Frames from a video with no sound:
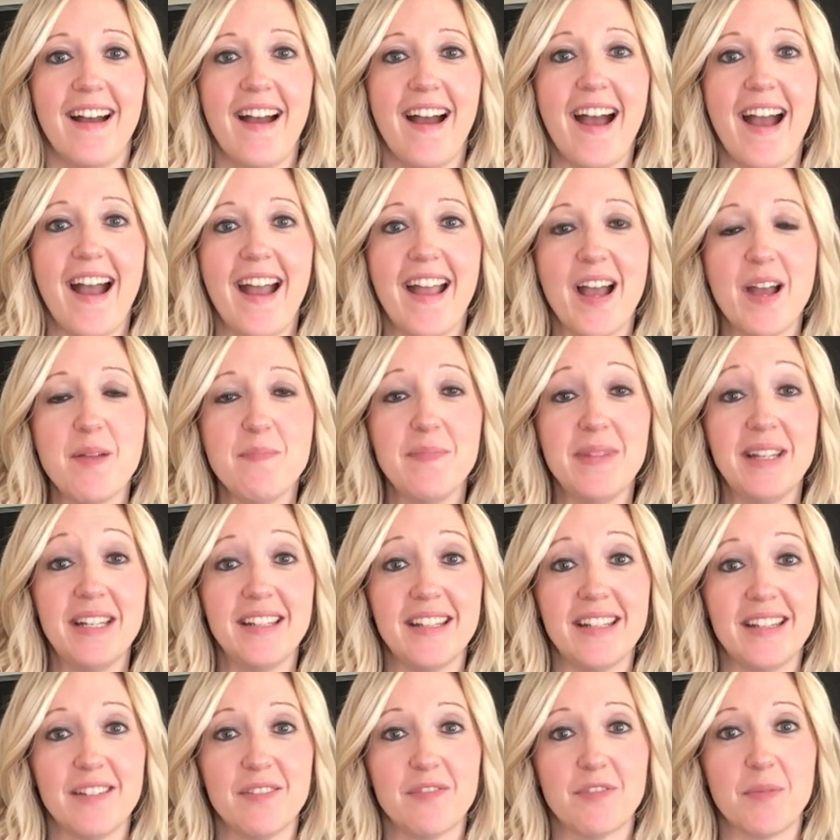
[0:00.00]
Hi, I'm
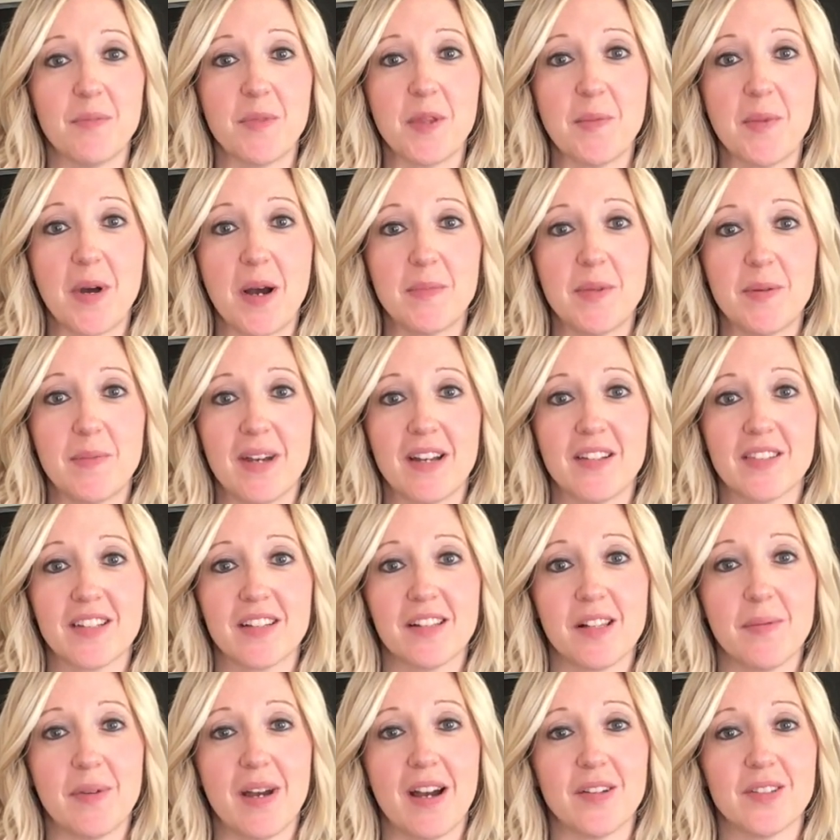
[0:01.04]
Mindy from the
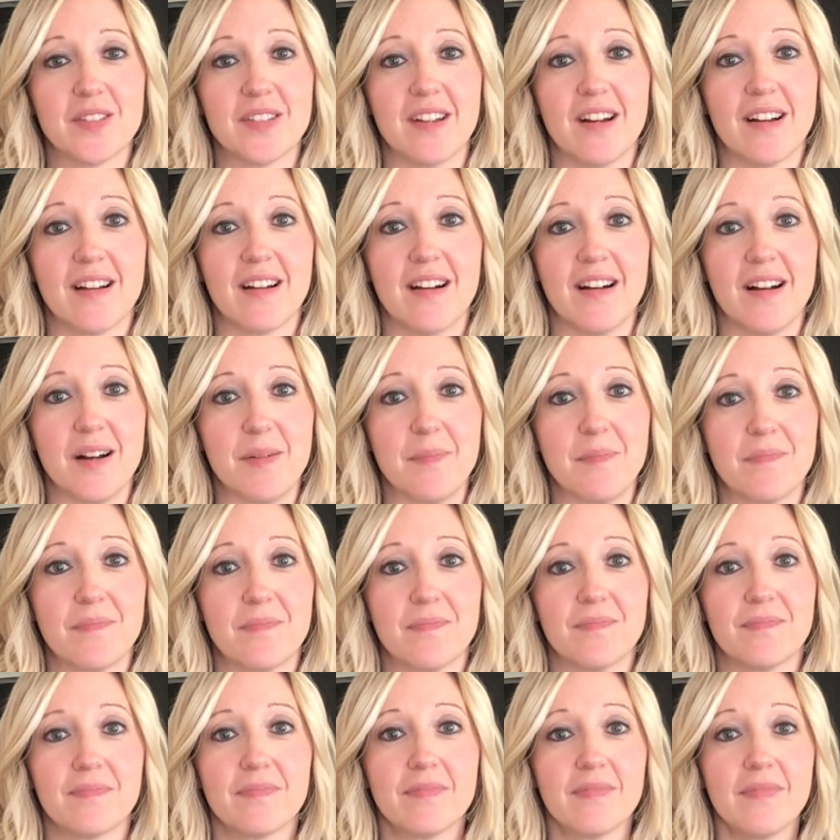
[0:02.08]
MommyMouseClubhouse.com,
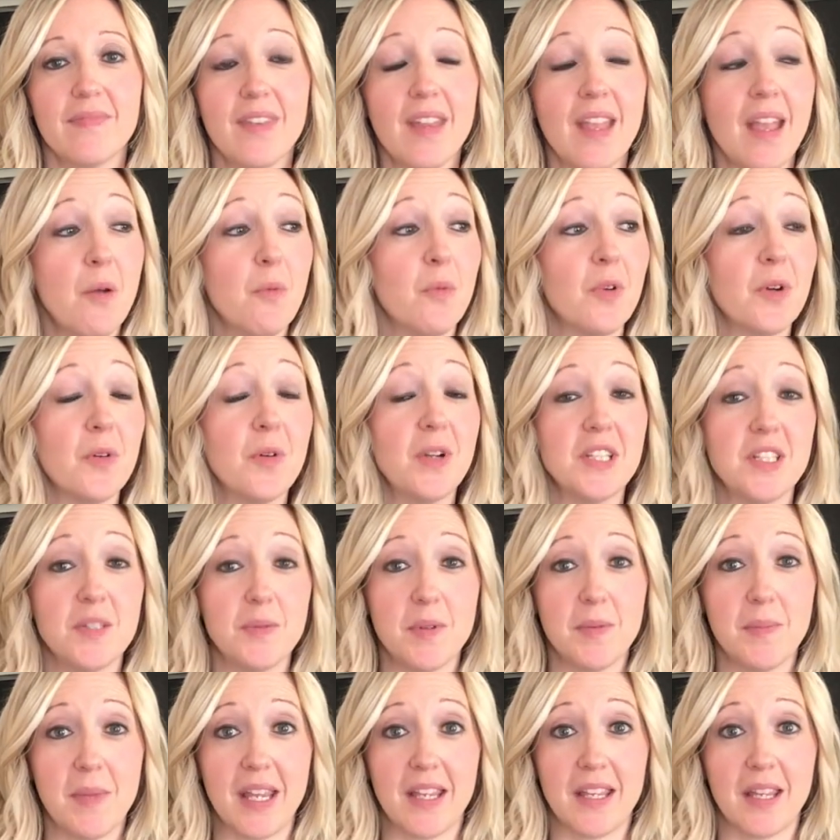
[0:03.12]
and we're going to
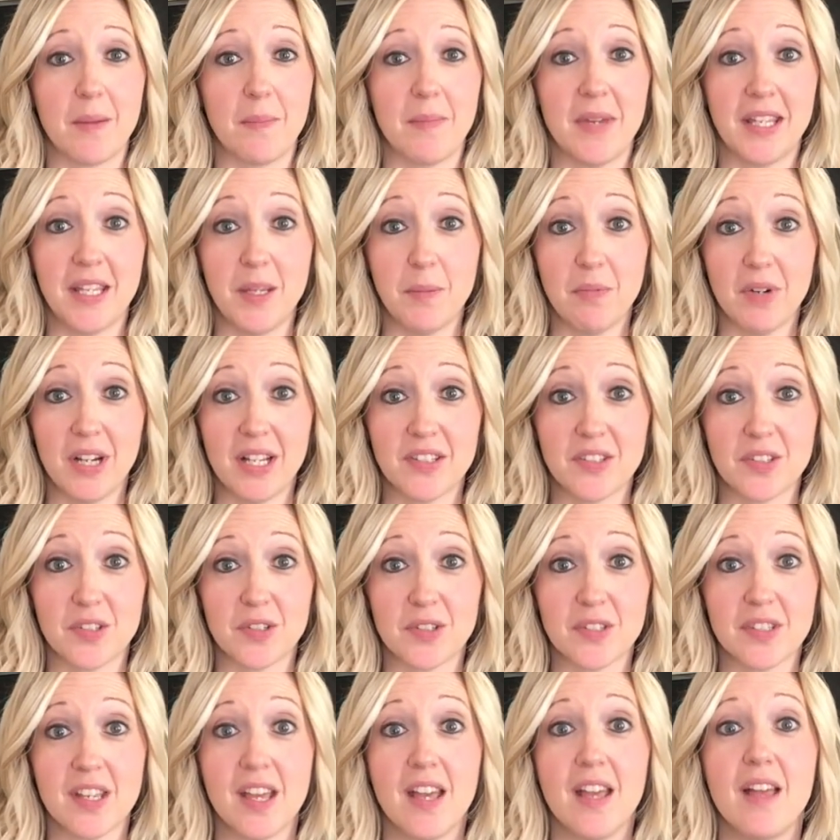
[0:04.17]
be making Mickey
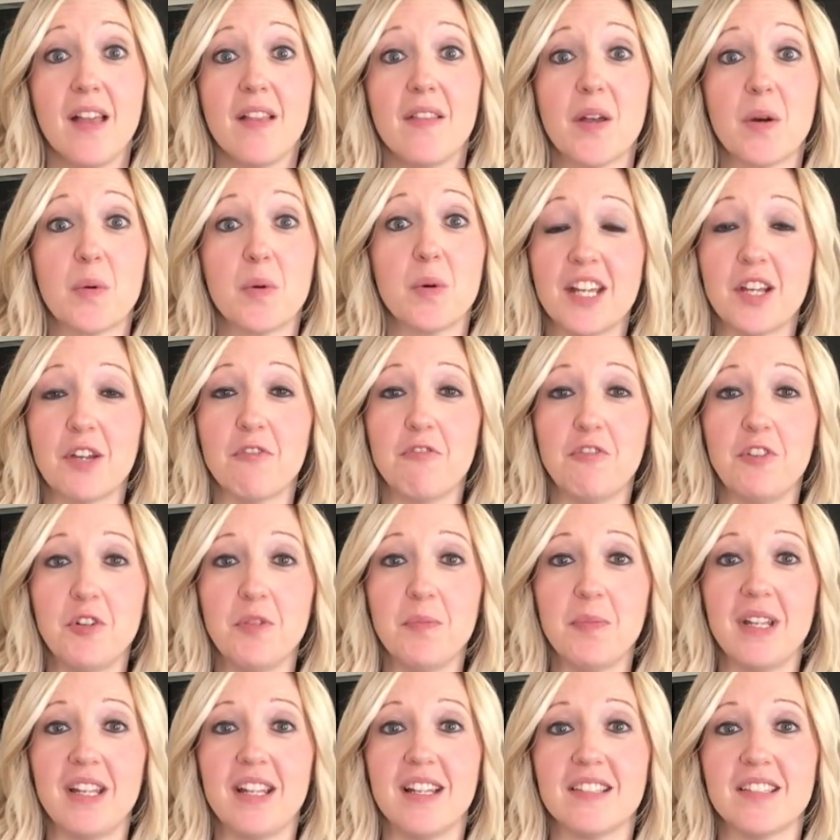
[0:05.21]
pretzels that will take a few
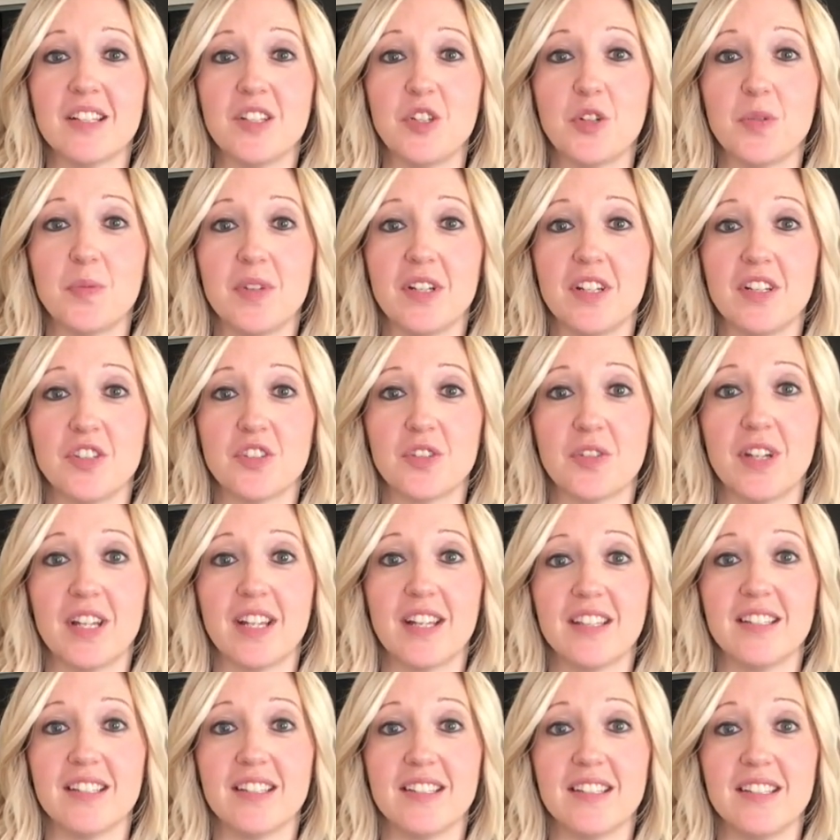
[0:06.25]
minutes and you'll be
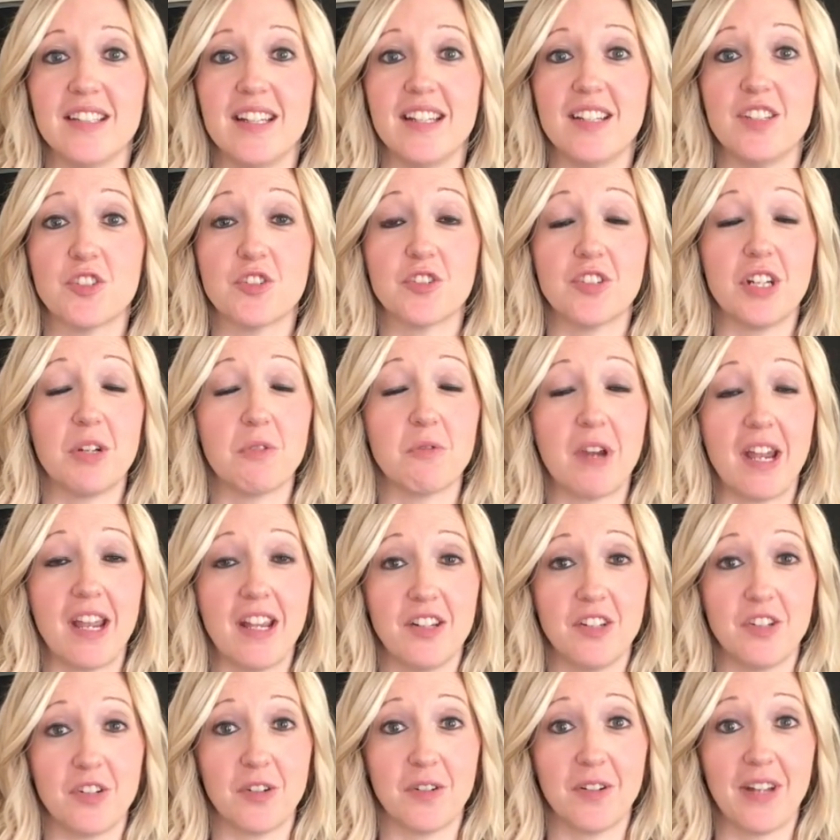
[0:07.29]
enjoying a Disney treat right
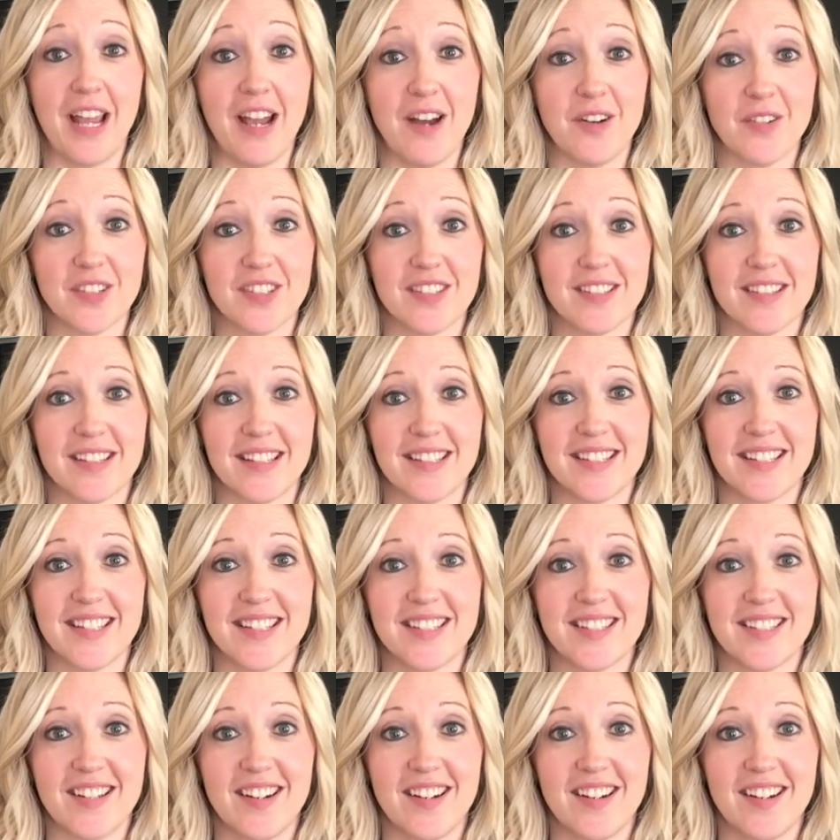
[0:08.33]
in your own house. Let's get